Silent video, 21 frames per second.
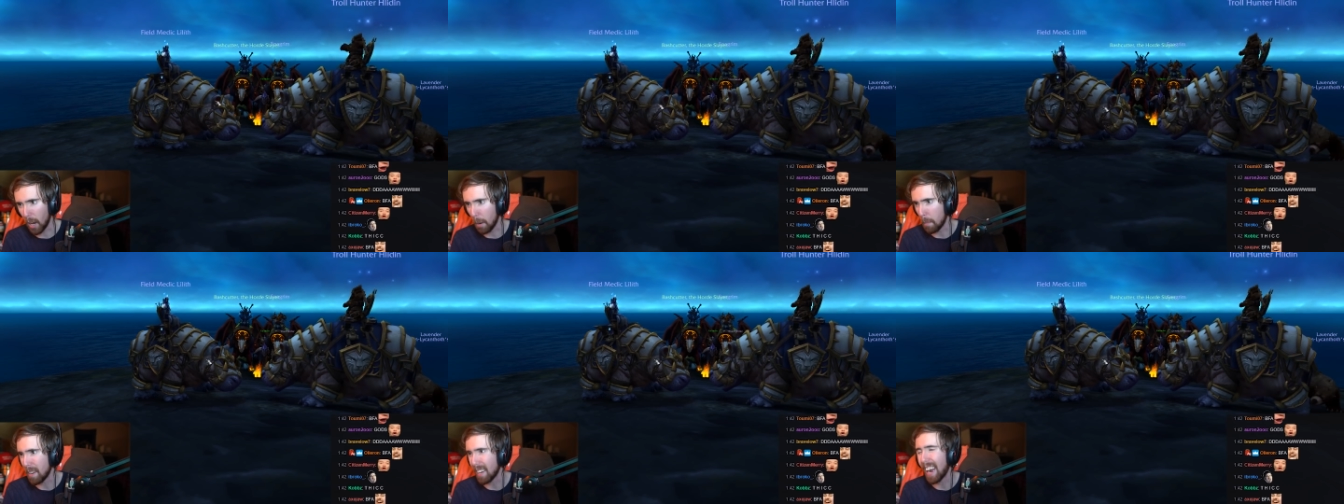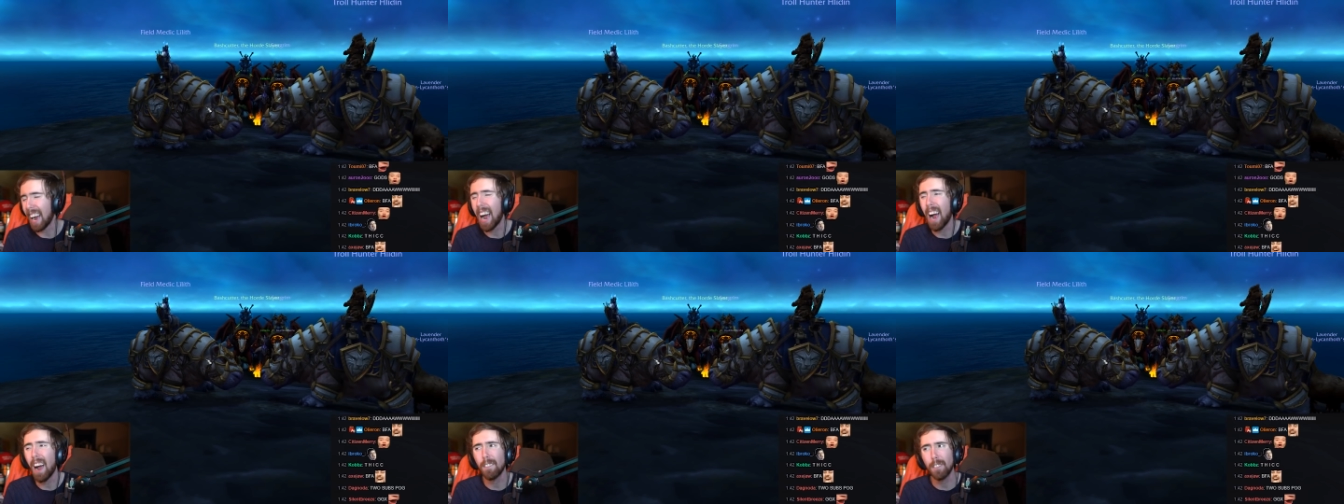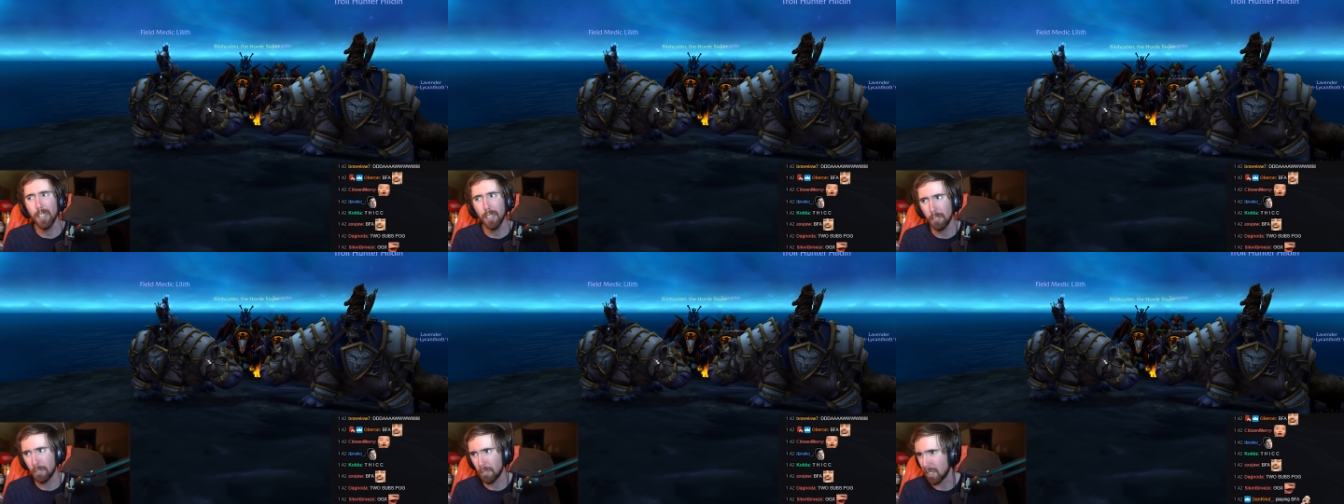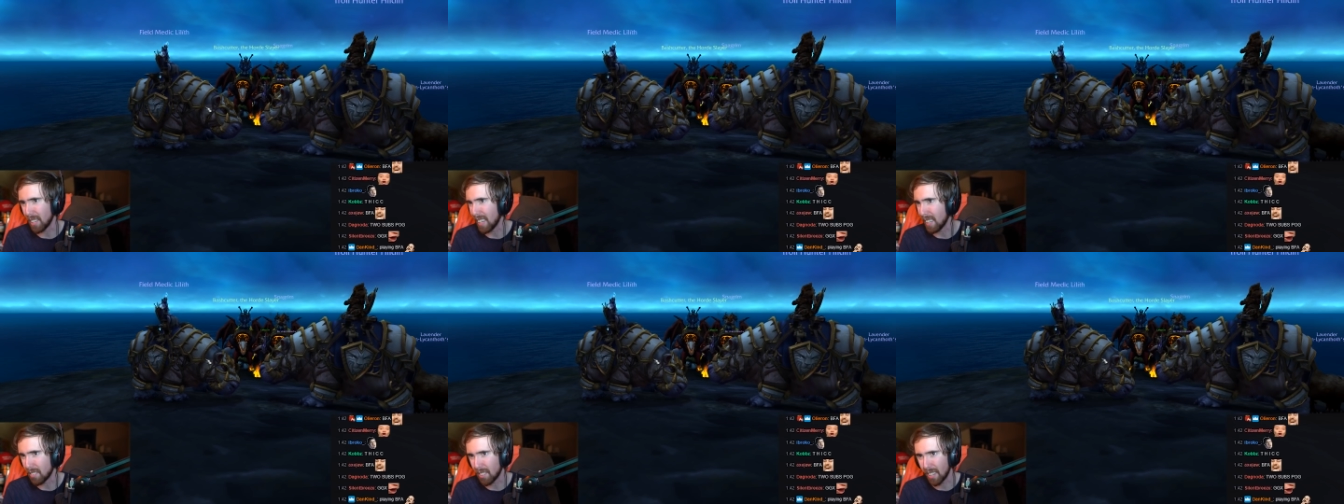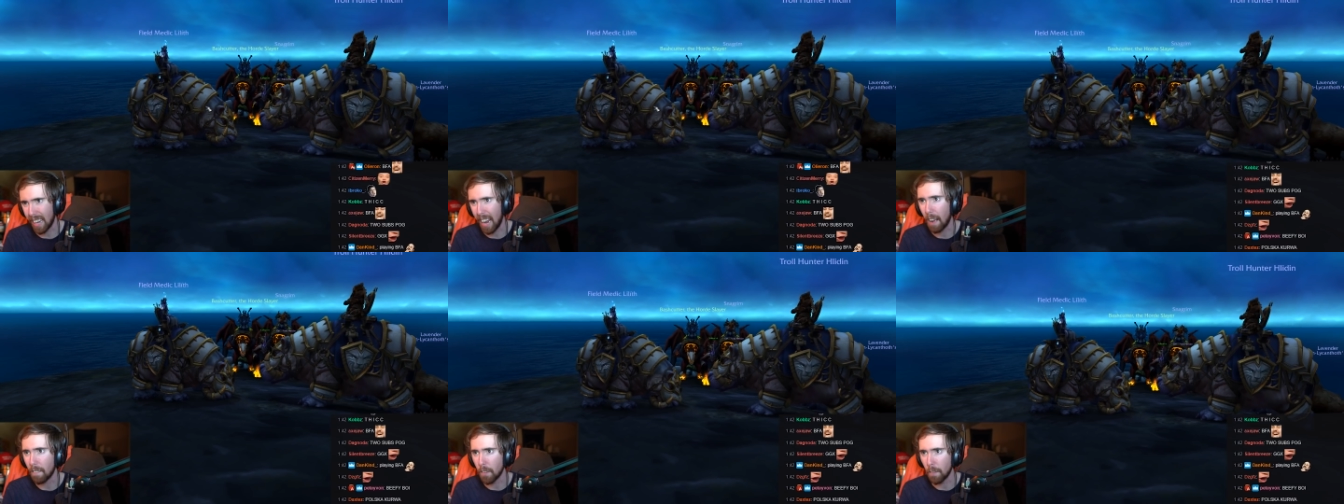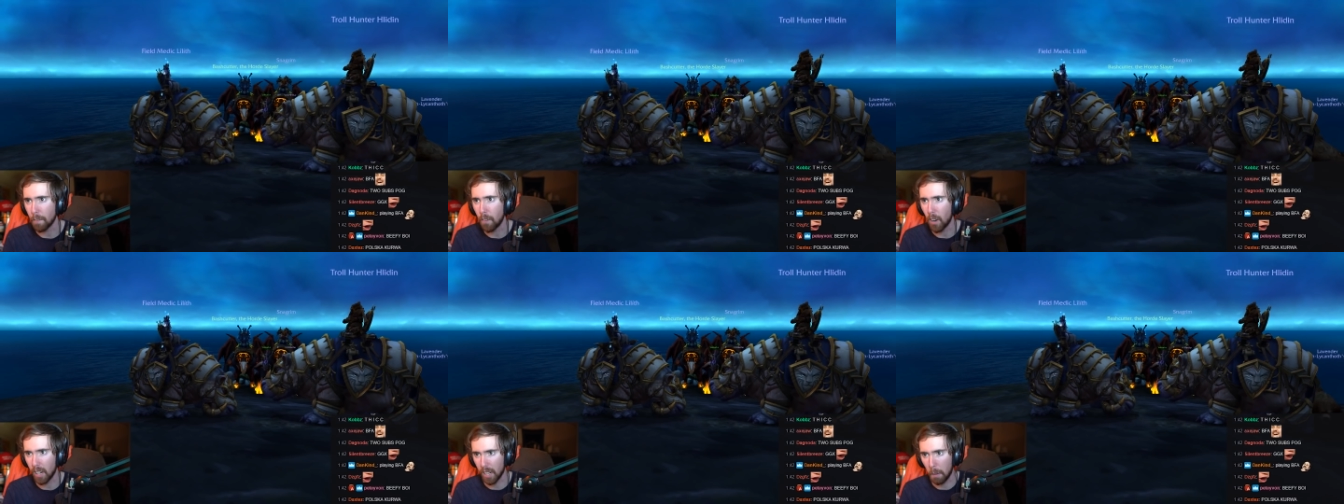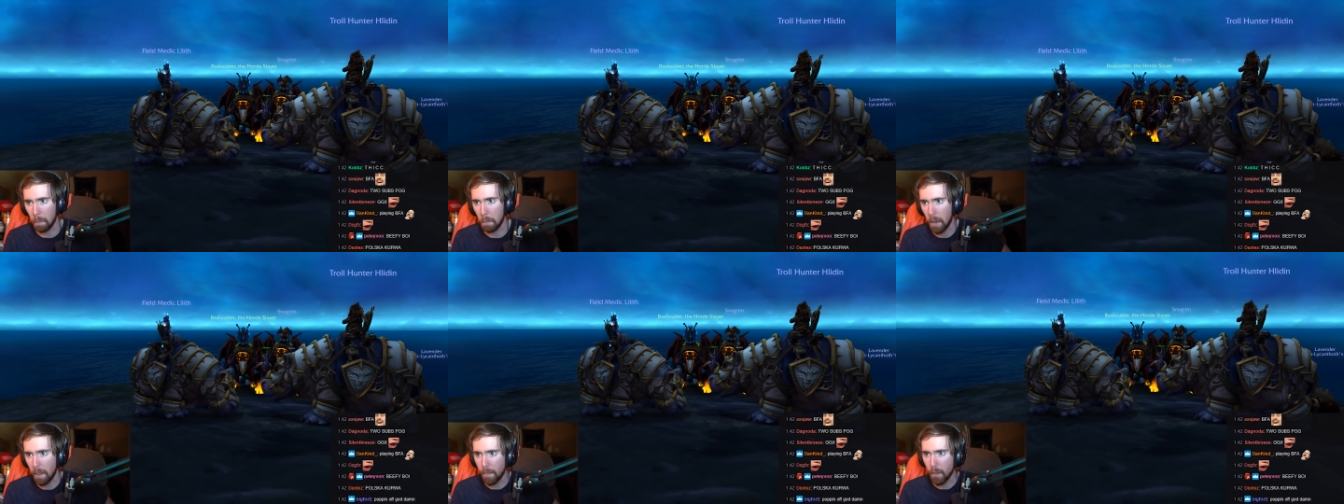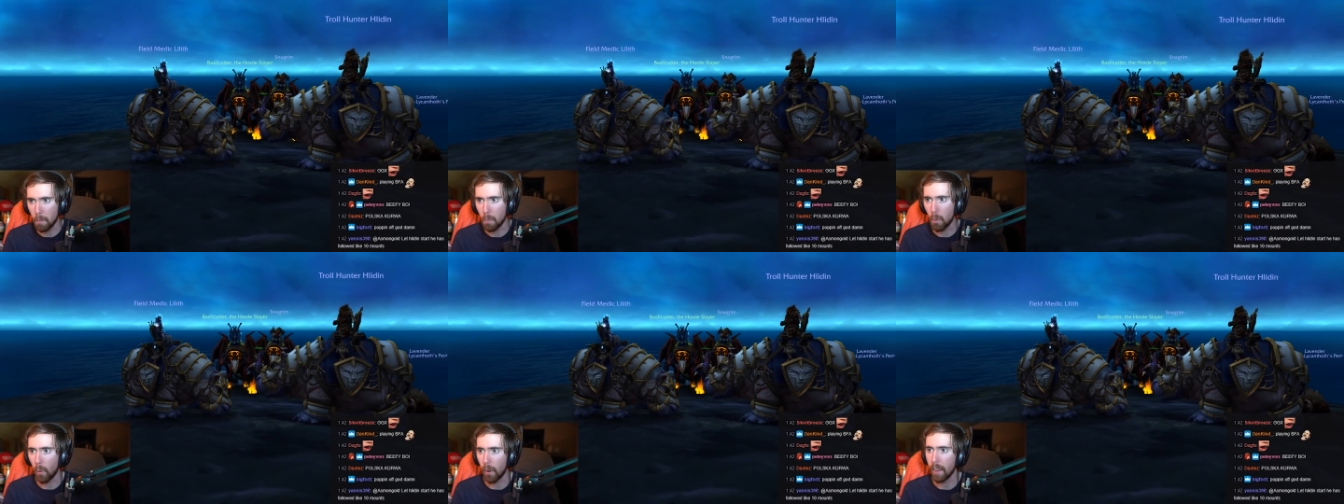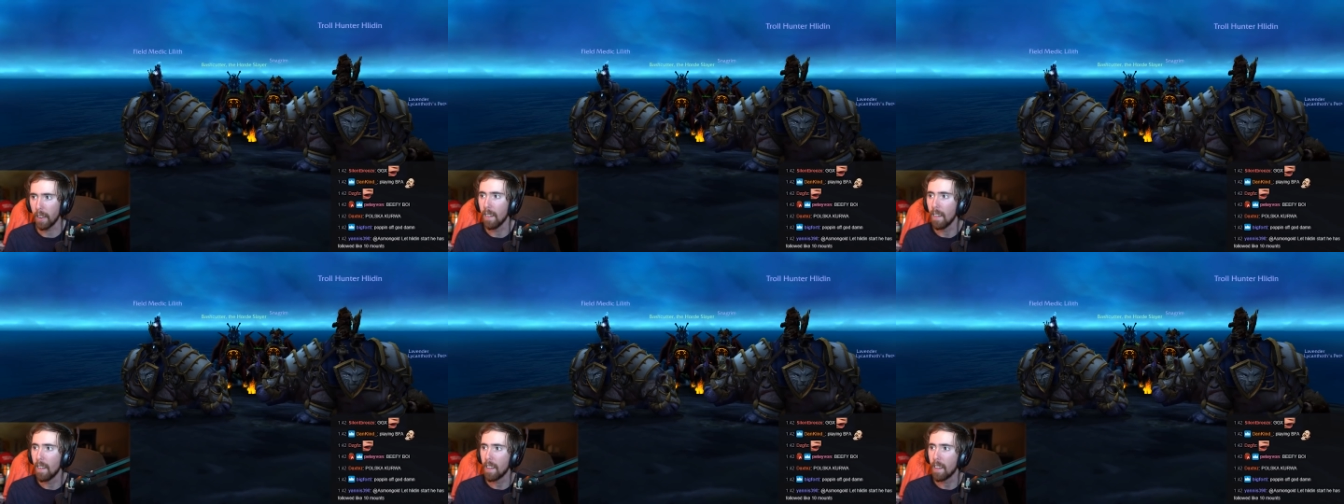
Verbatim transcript: I mean, obviously, he's going to have the fucking beefy boy